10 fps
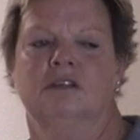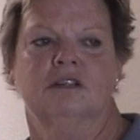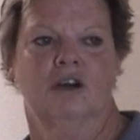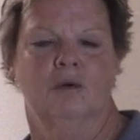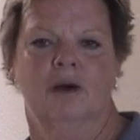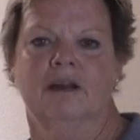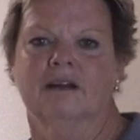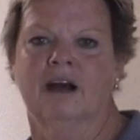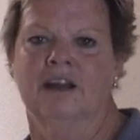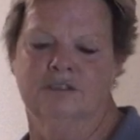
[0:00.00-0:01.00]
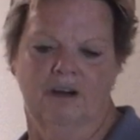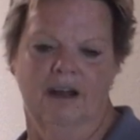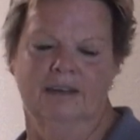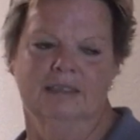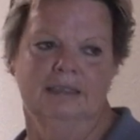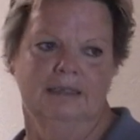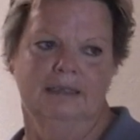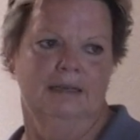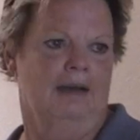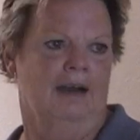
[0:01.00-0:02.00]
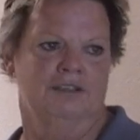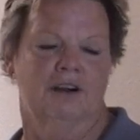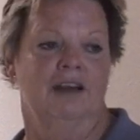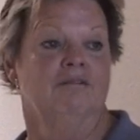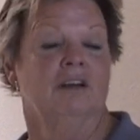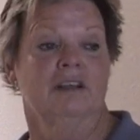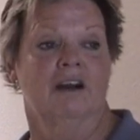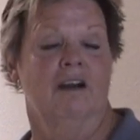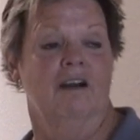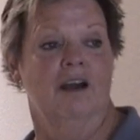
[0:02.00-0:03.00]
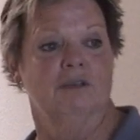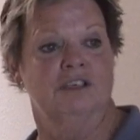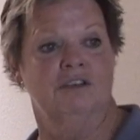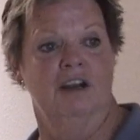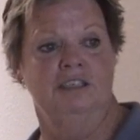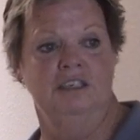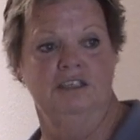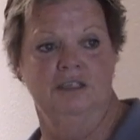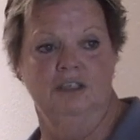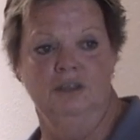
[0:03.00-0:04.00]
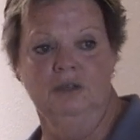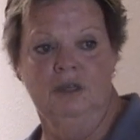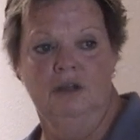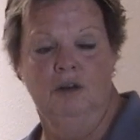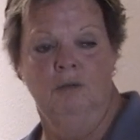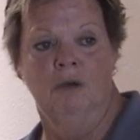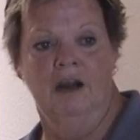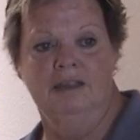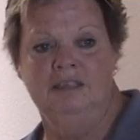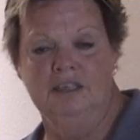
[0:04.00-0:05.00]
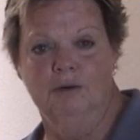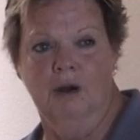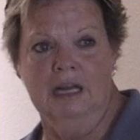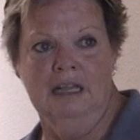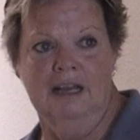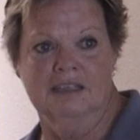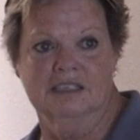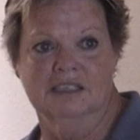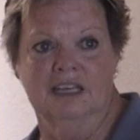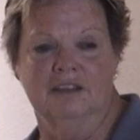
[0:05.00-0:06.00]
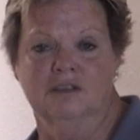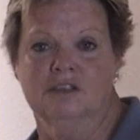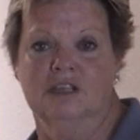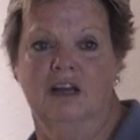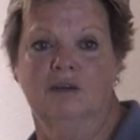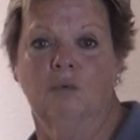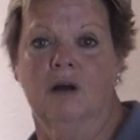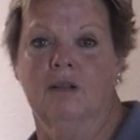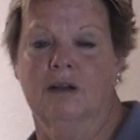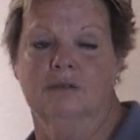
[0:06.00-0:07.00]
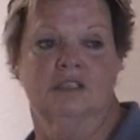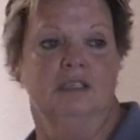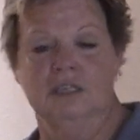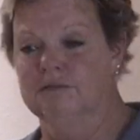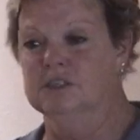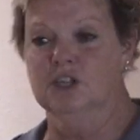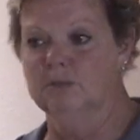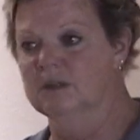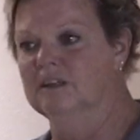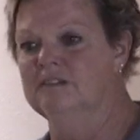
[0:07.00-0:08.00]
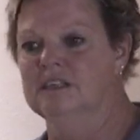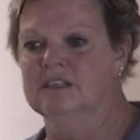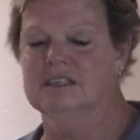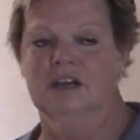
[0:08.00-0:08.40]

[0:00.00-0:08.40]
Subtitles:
no way. I tried really hard. I was trying to do my DUI classes, get those done while I was in different sober livings,